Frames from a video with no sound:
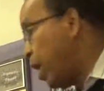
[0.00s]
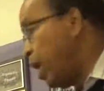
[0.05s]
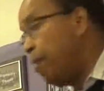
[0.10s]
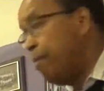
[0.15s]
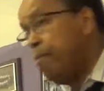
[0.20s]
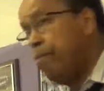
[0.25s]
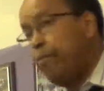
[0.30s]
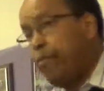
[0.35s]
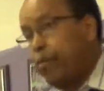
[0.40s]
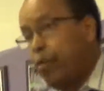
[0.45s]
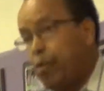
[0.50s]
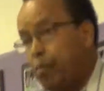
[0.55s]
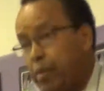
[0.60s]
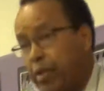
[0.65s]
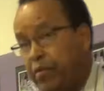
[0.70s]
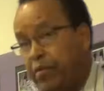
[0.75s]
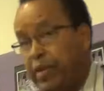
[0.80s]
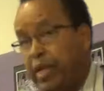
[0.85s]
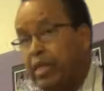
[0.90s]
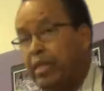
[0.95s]
come from
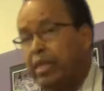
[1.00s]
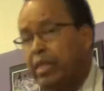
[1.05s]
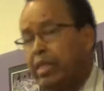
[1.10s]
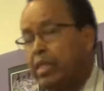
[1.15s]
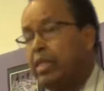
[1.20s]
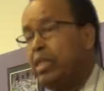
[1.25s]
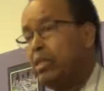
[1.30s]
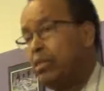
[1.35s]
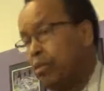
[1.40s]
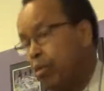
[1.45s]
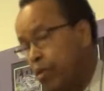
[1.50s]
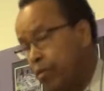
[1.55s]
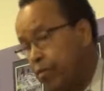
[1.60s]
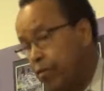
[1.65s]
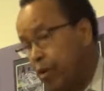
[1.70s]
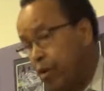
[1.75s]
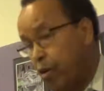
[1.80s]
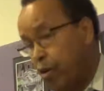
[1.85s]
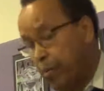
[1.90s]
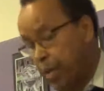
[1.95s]
different regions of
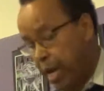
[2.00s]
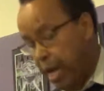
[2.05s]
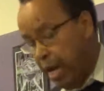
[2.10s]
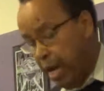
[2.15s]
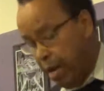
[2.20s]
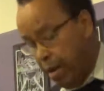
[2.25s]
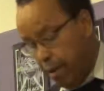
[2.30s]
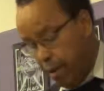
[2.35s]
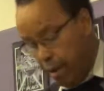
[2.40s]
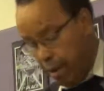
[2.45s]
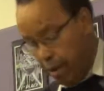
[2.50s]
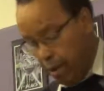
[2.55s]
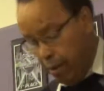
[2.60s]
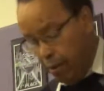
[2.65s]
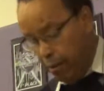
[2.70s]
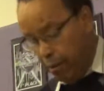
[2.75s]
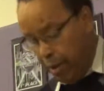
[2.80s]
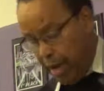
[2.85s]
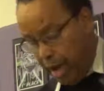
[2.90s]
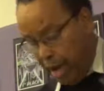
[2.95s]
Oromia.
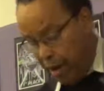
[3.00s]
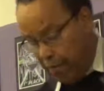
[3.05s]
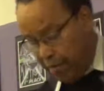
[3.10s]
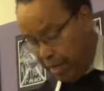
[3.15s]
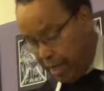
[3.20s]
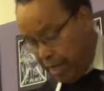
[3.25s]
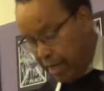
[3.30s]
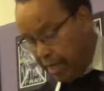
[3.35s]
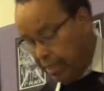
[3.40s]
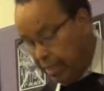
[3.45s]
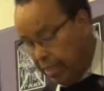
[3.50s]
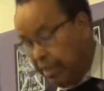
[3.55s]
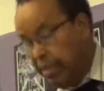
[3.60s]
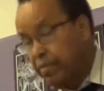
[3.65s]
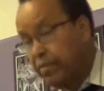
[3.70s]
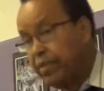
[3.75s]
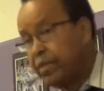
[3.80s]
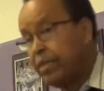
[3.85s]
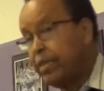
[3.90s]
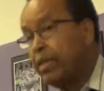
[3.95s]
We have
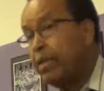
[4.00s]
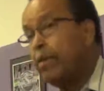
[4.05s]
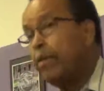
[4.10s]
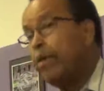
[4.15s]
relatives.